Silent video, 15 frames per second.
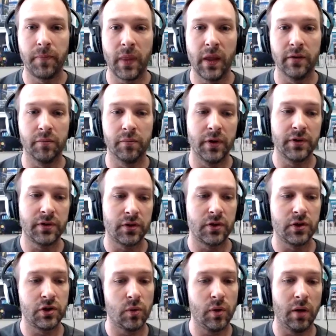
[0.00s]
And as money starts to
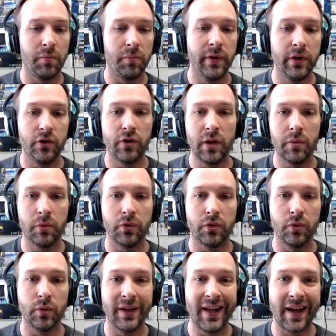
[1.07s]
show up, then you're able
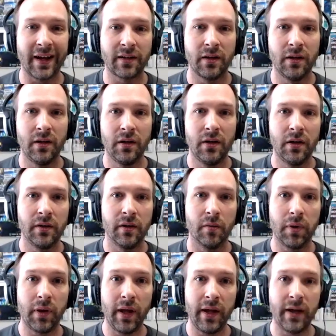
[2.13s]
to enact the
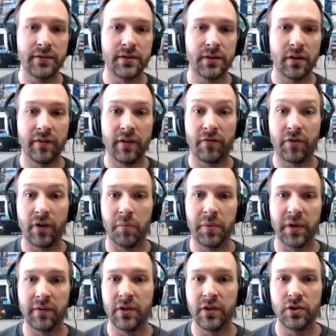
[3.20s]
plans of that for that
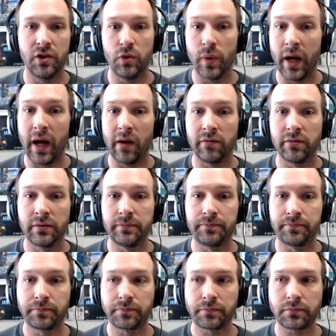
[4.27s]
big vision that you have.
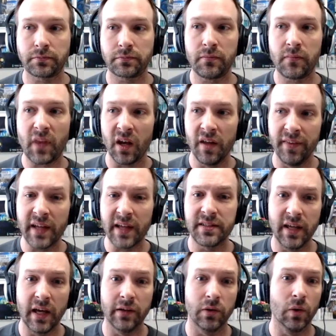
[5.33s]
Yeah. And that's
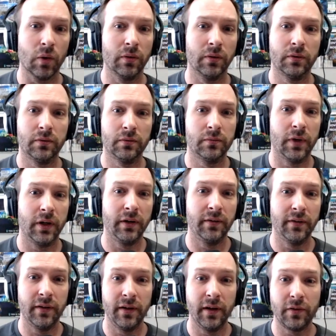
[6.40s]
the end goal, right?
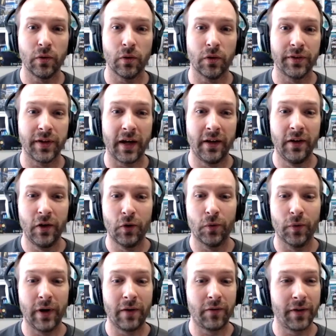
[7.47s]
And the end goal is that
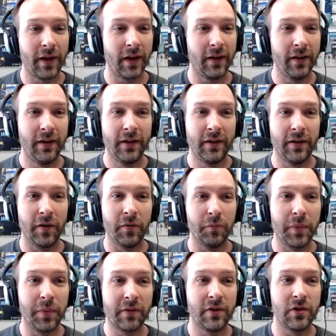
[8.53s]
whatever that that
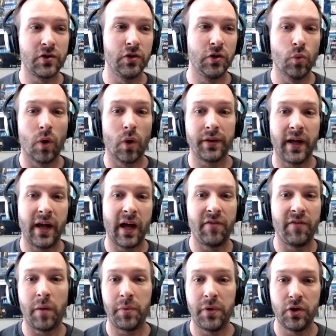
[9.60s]
big vision you want to have
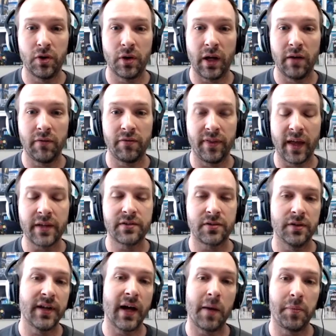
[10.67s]
happen in your life, that
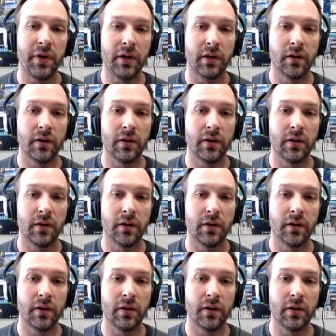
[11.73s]
starts happening.